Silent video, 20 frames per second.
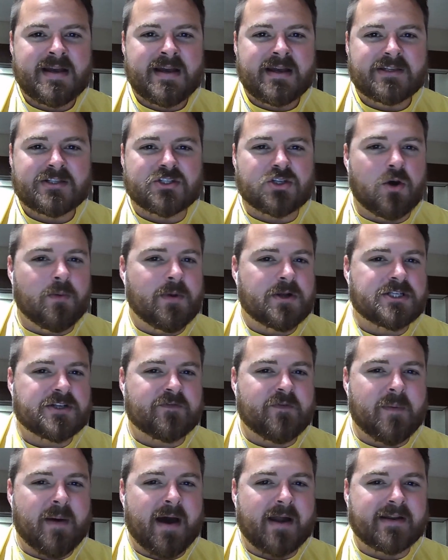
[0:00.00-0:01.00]
So much
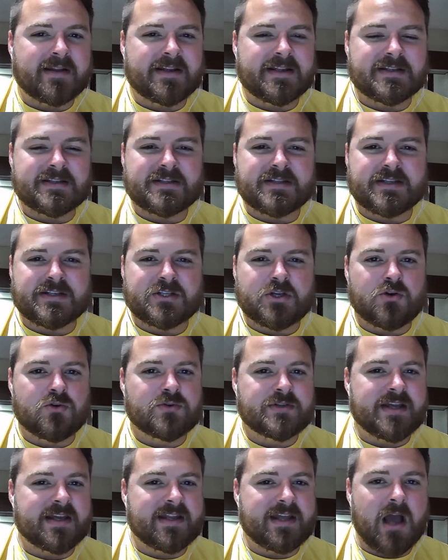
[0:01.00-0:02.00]
of about it is is
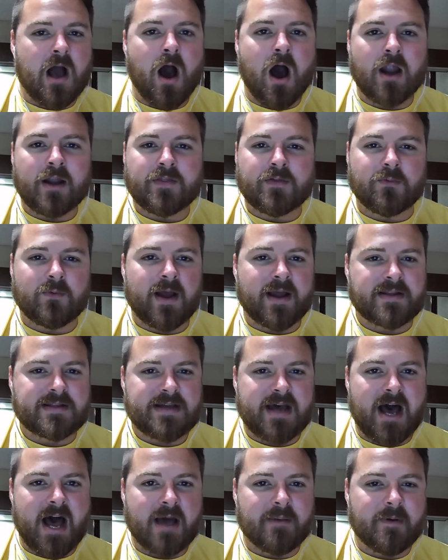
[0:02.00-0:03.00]
who's getting hot at the right
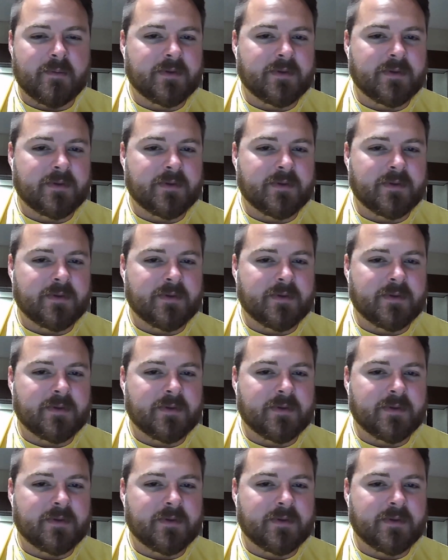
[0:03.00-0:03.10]
time.